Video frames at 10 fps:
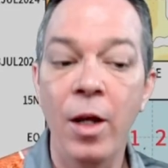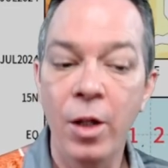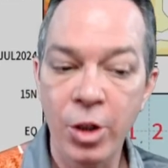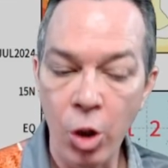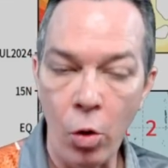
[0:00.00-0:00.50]

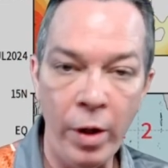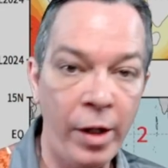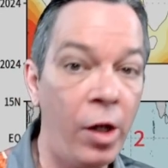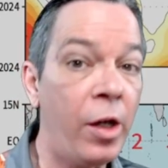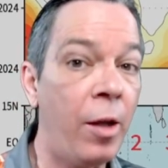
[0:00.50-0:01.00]
Showing it
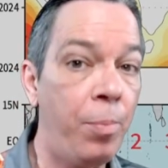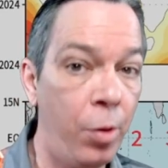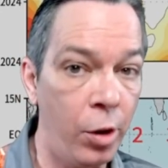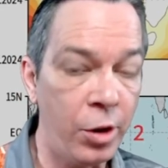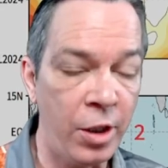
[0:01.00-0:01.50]
could get
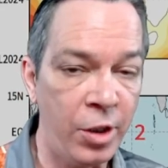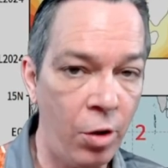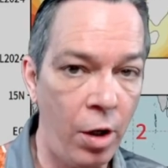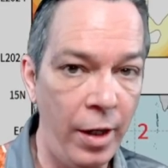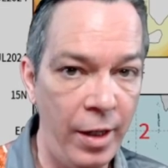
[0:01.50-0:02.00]
pushed into
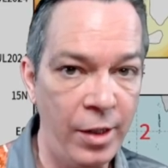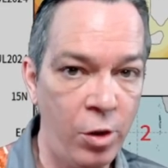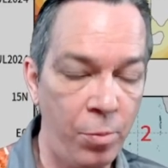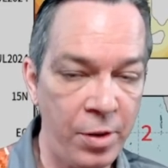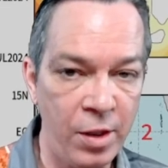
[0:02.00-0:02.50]
our
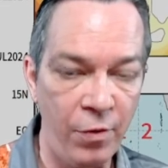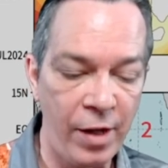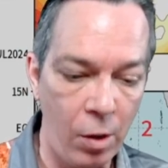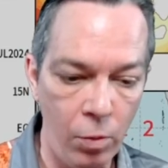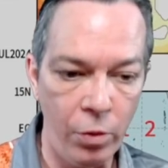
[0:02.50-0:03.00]
eastern Pacific. I will